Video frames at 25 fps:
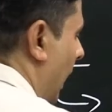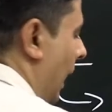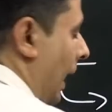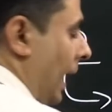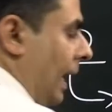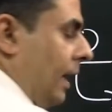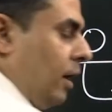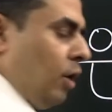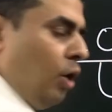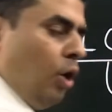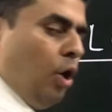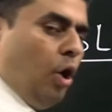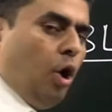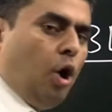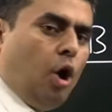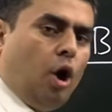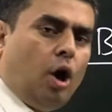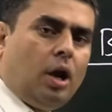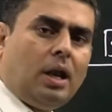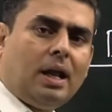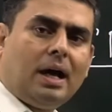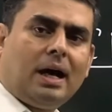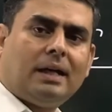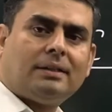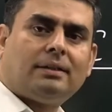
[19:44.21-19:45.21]
and
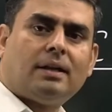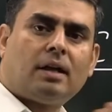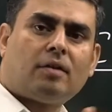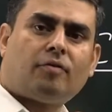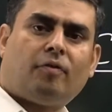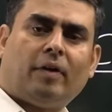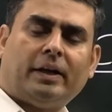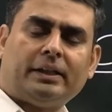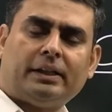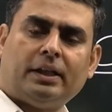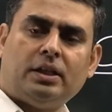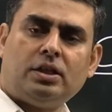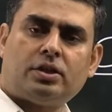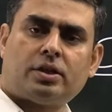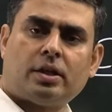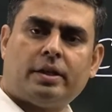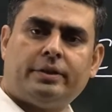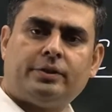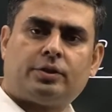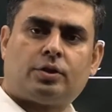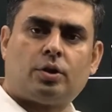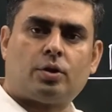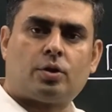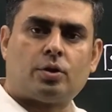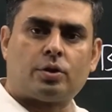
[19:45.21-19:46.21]
all other financial
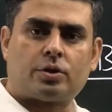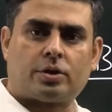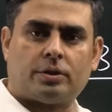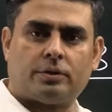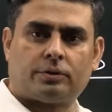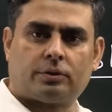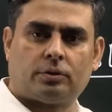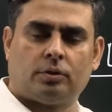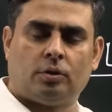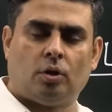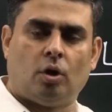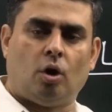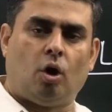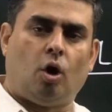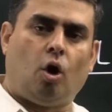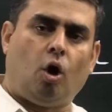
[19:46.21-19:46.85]
institutions.